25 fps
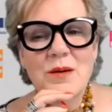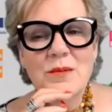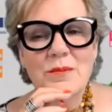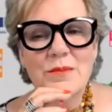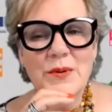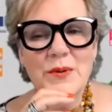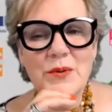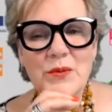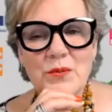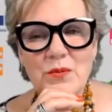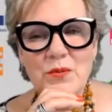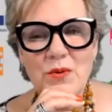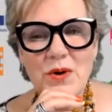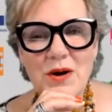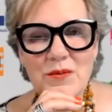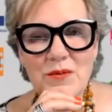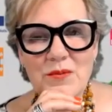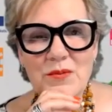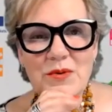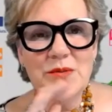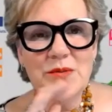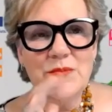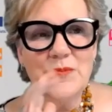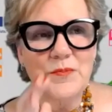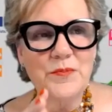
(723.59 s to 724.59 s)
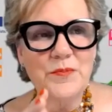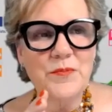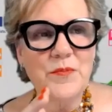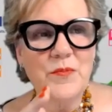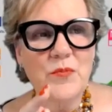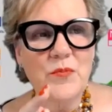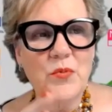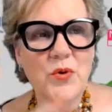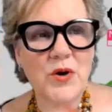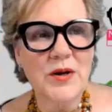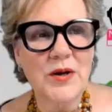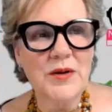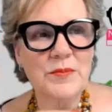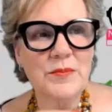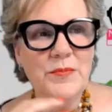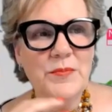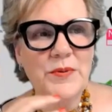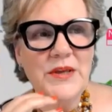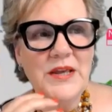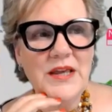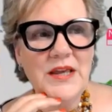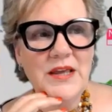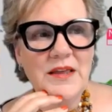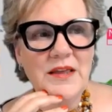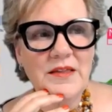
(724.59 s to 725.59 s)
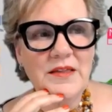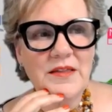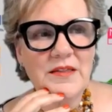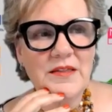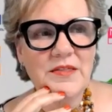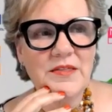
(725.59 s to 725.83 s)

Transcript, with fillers: but what would, would be